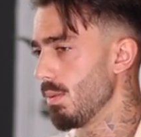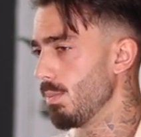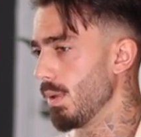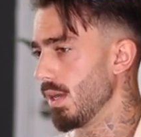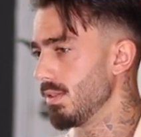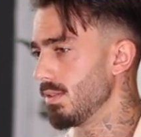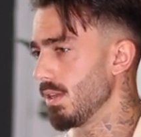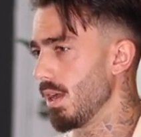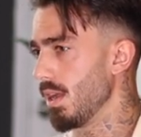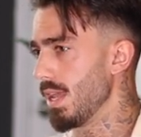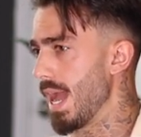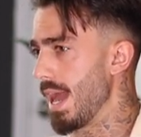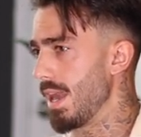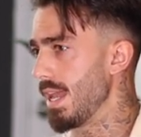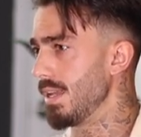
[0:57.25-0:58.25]
But
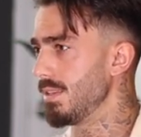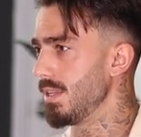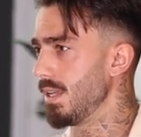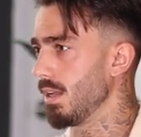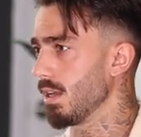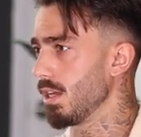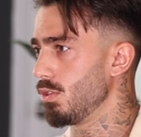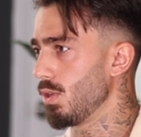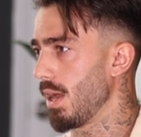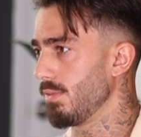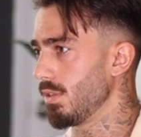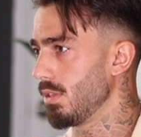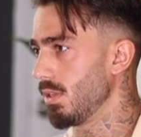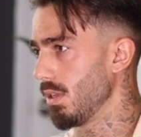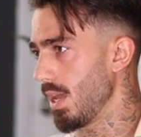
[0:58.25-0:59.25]
yeah, at 18, I got
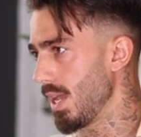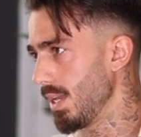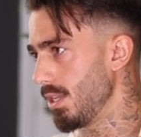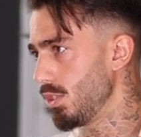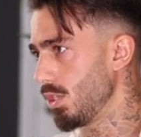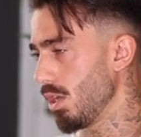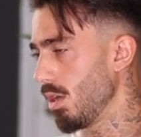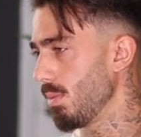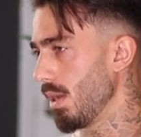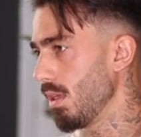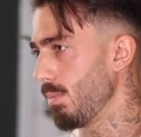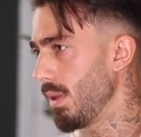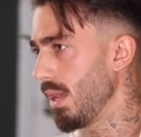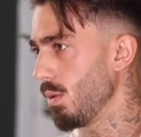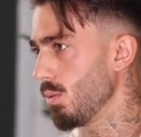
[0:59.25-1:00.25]
drafted to the NHL by
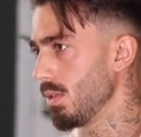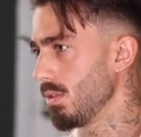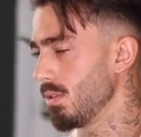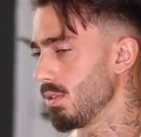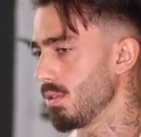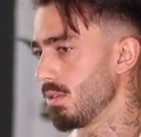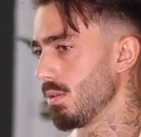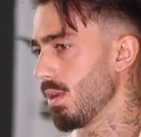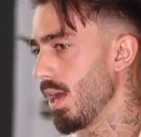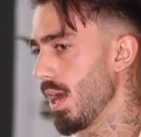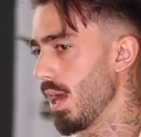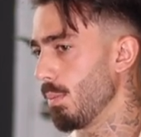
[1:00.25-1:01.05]
the Penguins,